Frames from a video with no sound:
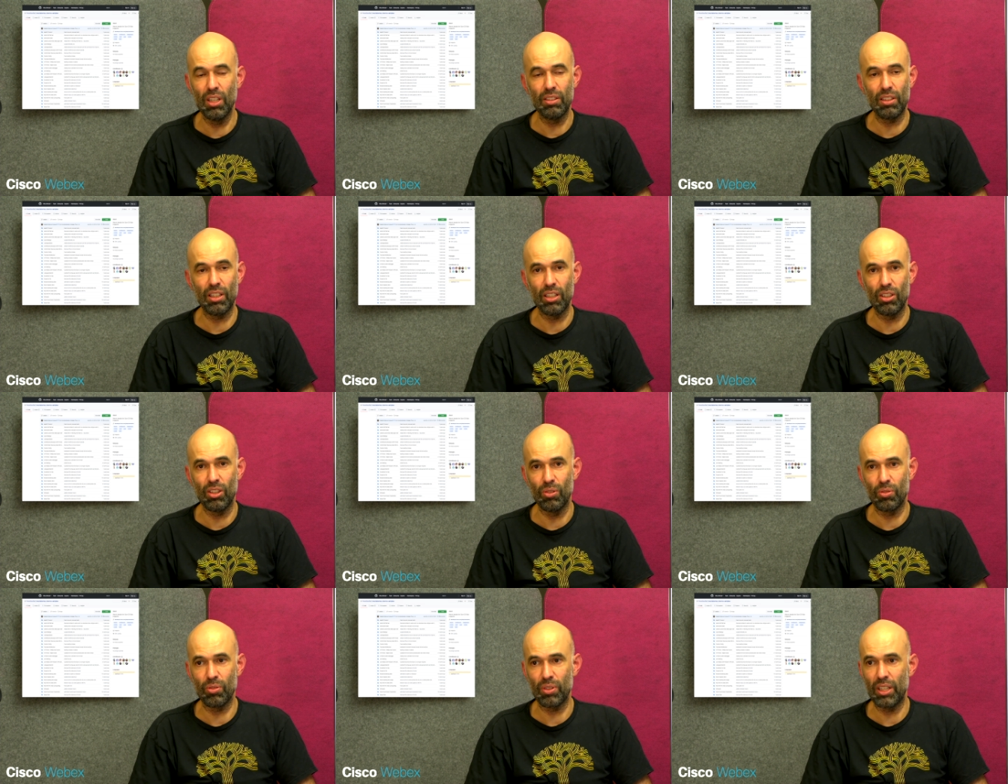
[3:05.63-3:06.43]
They're
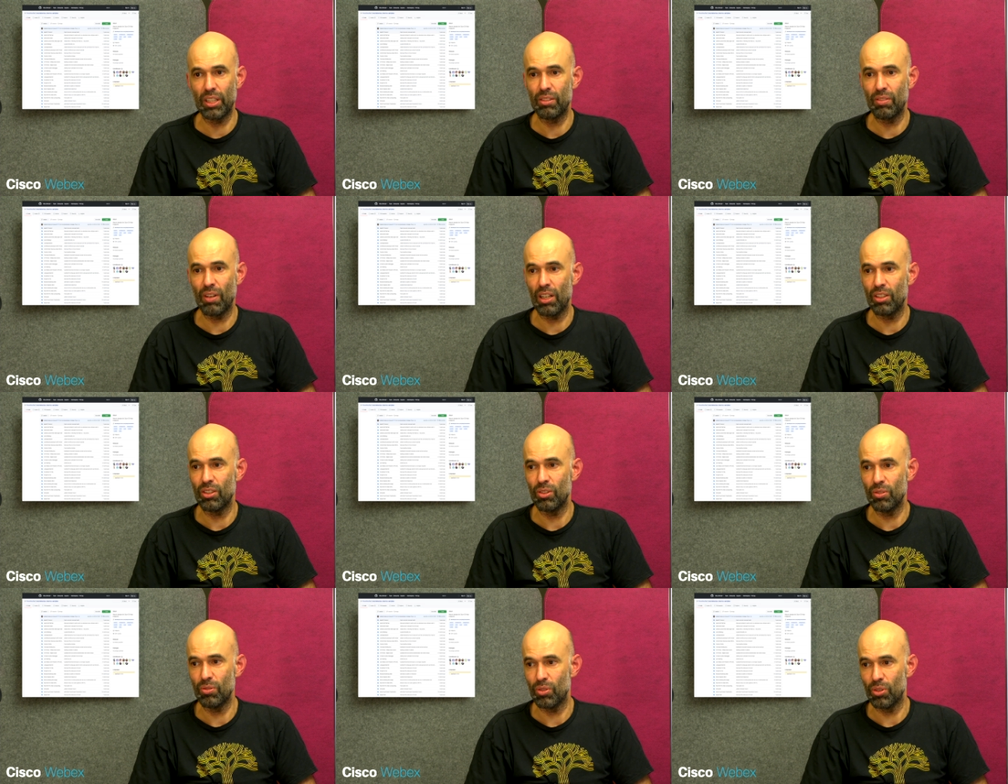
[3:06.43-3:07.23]
of great
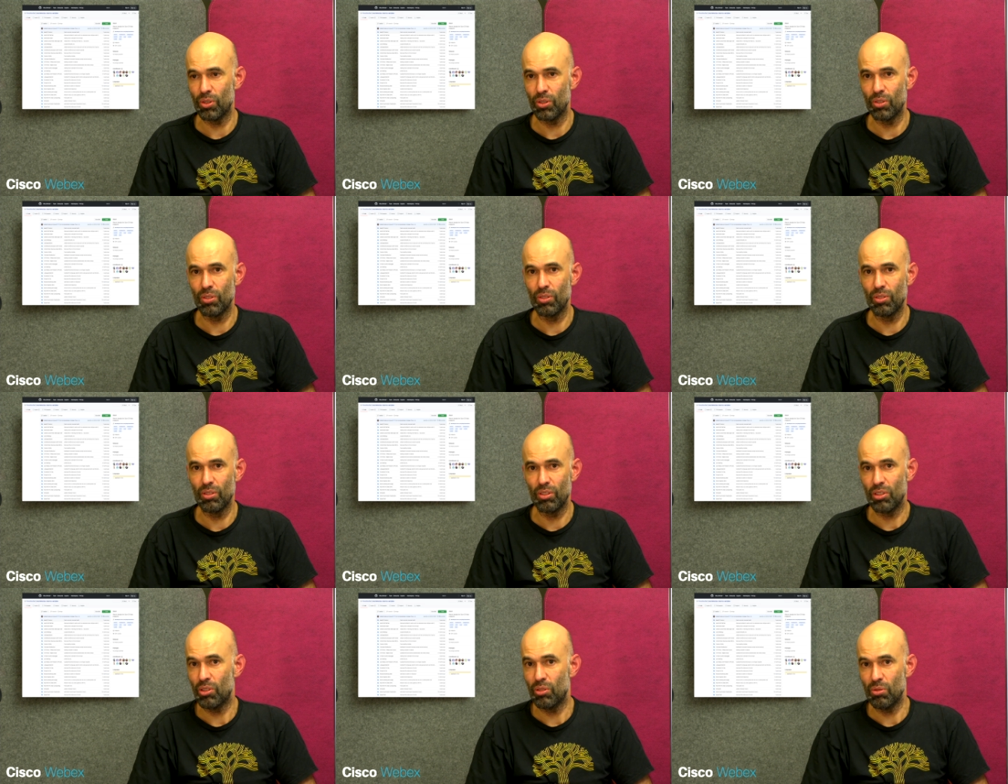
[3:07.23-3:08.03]
value for
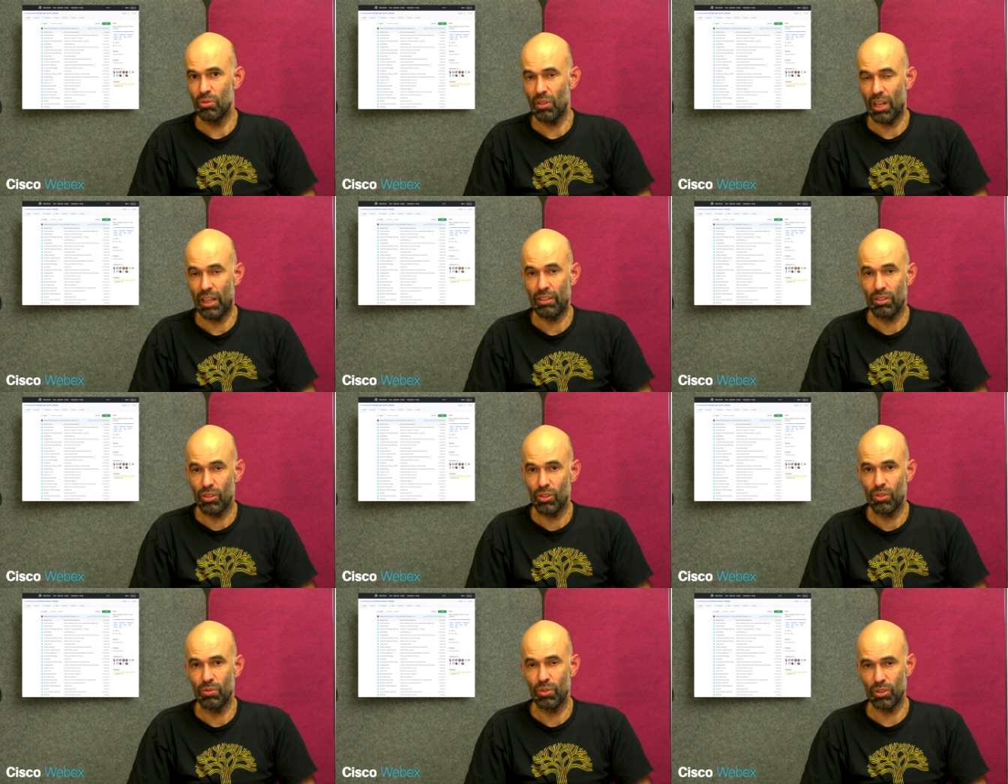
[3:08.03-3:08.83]
you and
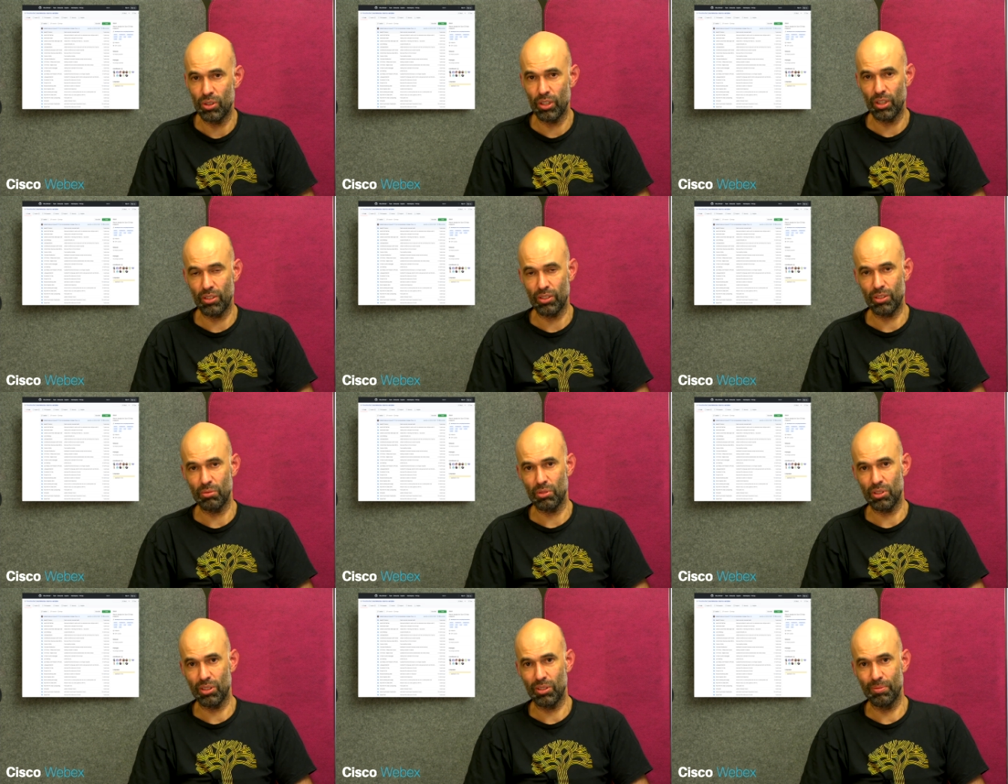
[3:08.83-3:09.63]
all for your
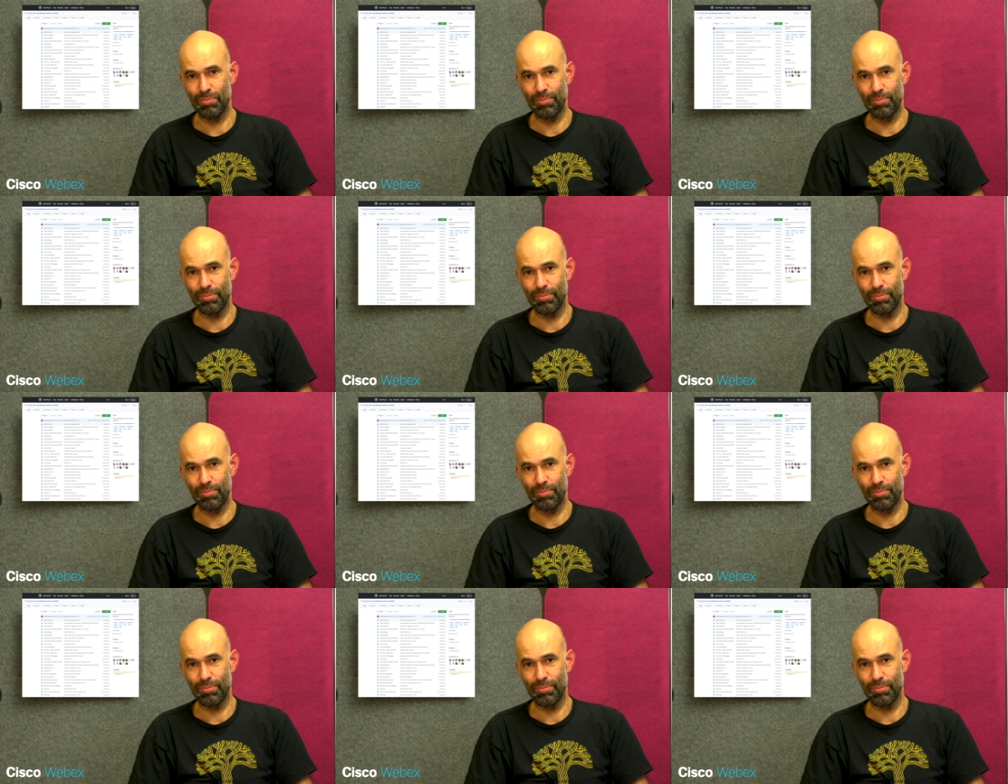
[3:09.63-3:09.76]
customers.